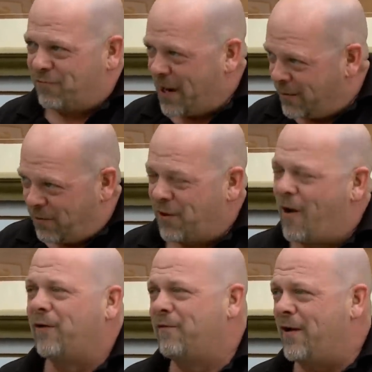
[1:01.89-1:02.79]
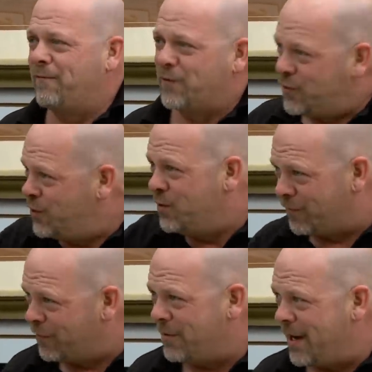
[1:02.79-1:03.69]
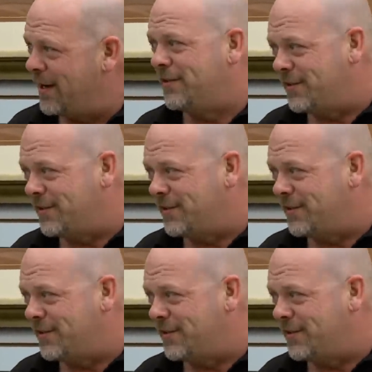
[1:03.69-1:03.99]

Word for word: Rock and Roll Hall of Fame for two different bands,